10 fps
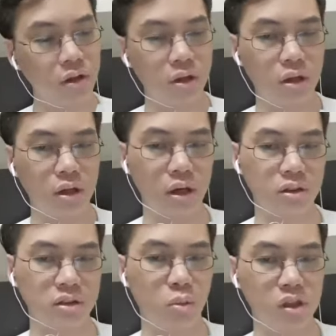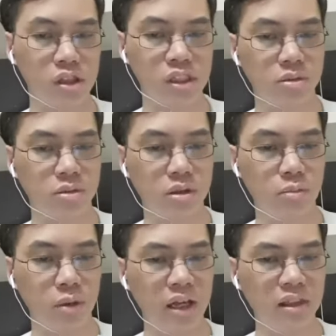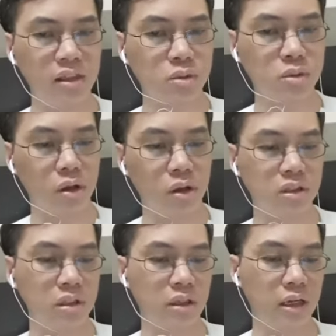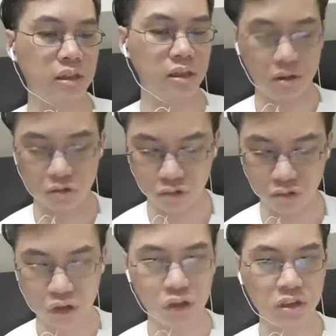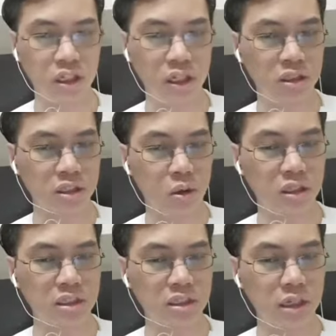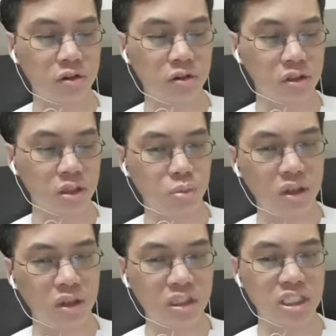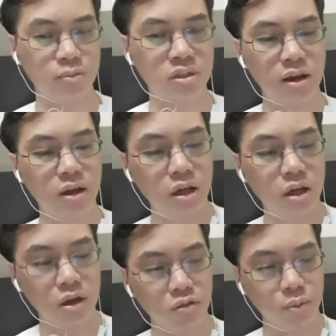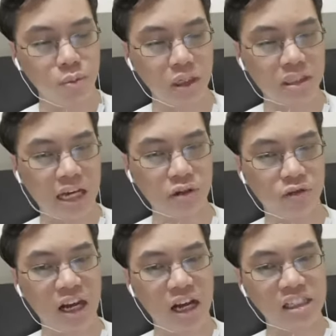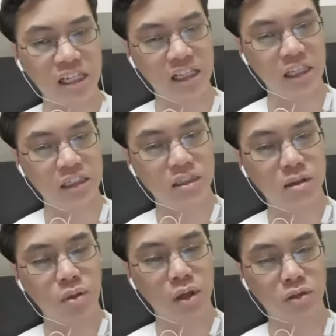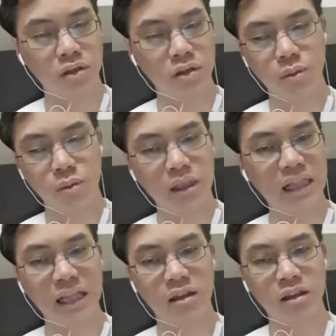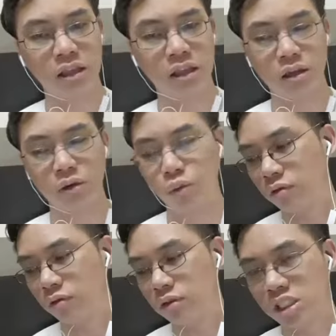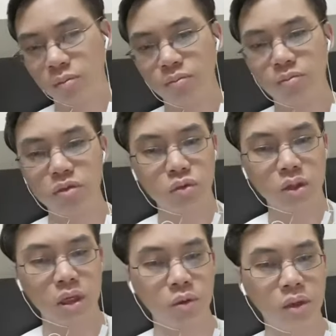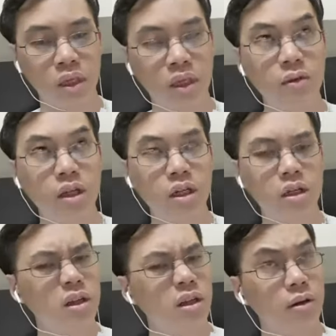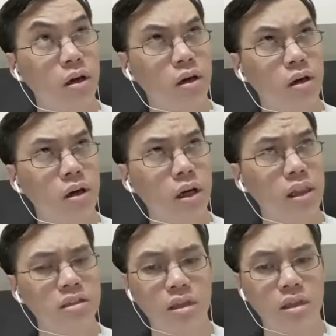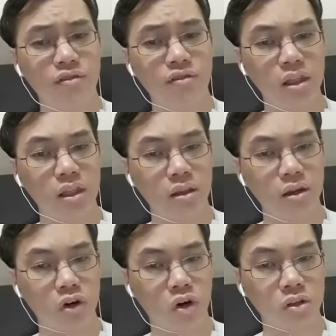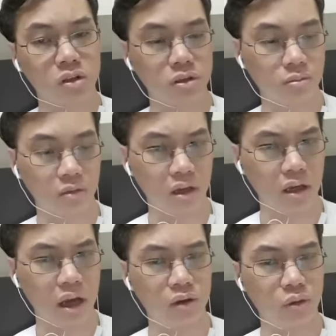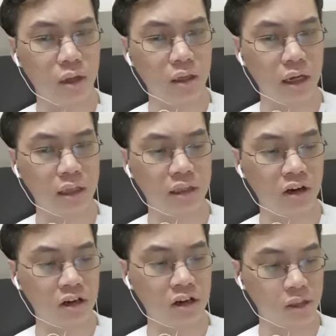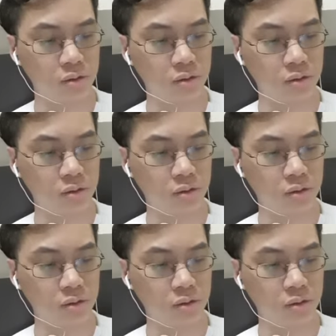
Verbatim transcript: uh, smaller ships. But I think the smallest, in, I think what they're trying to say here, the smallest size of the smallest ships would be a size of large at least because of the maybe the length and the width of the ship. So would, there would be uh, at least ten feet across, either way in either direction.